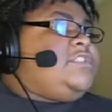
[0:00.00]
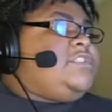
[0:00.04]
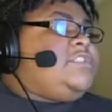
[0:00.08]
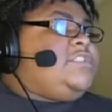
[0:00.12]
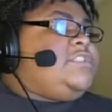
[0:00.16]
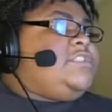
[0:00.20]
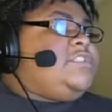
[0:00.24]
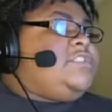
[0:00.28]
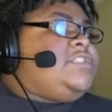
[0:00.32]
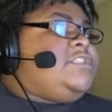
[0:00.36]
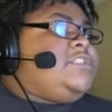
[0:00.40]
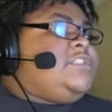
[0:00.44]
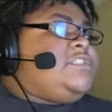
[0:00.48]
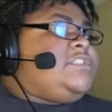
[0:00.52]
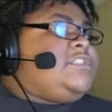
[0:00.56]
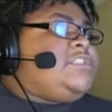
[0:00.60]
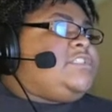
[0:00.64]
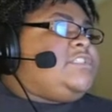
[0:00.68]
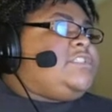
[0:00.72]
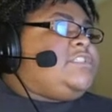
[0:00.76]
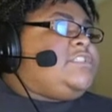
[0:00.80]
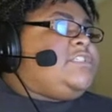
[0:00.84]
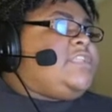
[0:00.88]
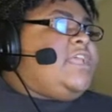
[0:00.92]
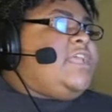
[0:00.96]
She
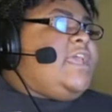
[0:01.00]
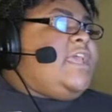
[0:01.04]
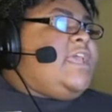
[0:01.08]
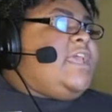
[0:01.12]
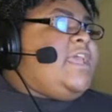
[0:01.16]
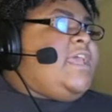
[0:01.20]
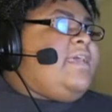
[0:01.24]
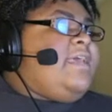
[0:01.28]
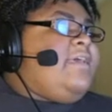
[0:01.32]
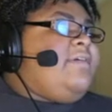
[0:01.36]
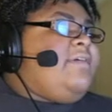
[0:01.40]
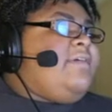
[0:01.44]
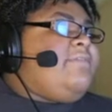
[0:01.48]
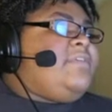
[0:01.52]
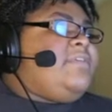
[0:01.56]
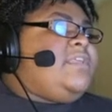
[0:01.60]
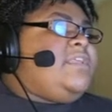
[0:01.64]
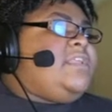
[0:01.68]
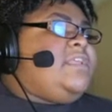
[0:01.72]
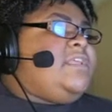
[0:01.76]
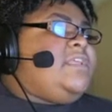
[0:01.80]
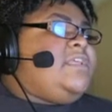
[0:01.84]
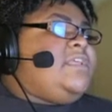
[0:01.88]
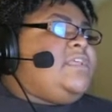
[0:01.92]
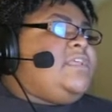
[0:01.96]
doesn't have
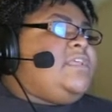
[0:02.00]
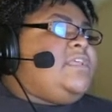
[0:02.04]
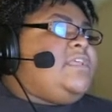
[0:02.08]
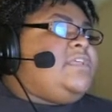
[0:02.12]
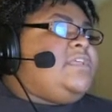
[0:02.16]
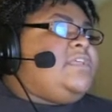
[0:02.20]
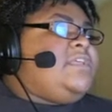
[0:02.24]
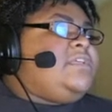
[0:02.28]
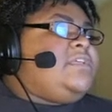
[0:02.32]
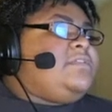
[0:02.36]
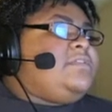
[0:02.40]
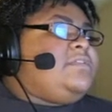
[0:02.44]
any.